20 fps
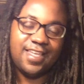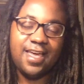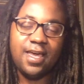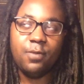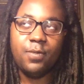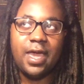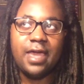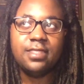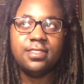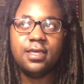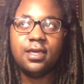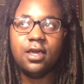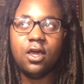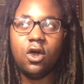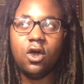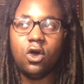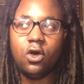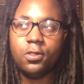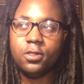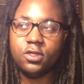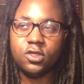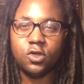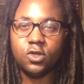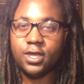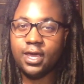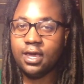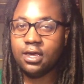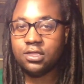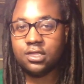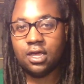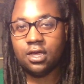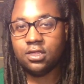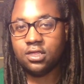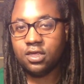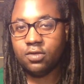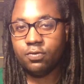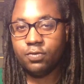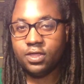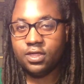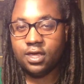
Um, I think all the zodiac signs can be